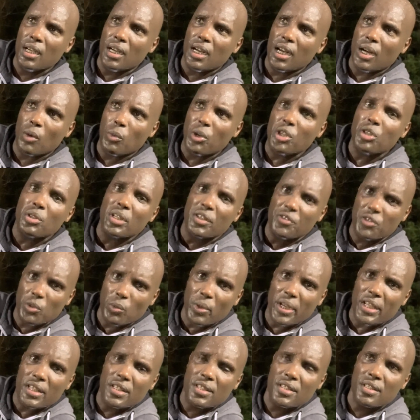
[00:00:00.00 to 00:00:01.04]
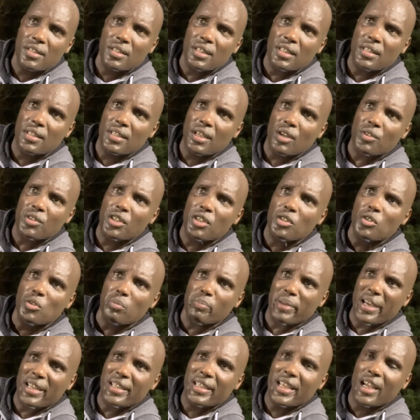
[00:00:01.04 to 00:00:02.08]
when you lift weights. It continues to
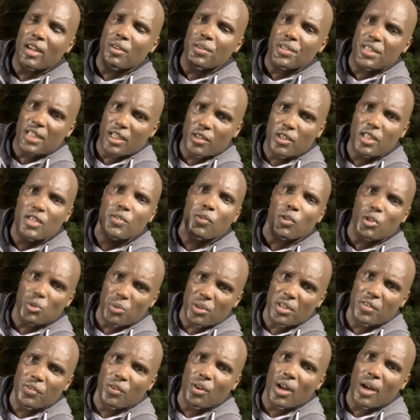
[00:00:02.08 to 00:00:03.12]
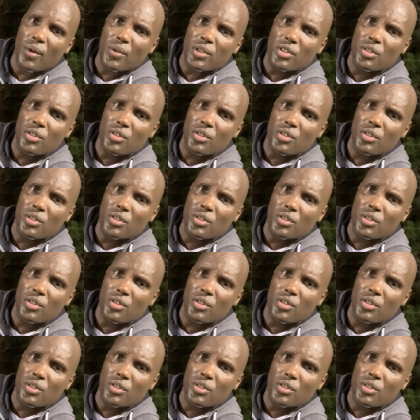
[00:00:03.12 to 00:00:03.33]
burn calories at least for 24 hours.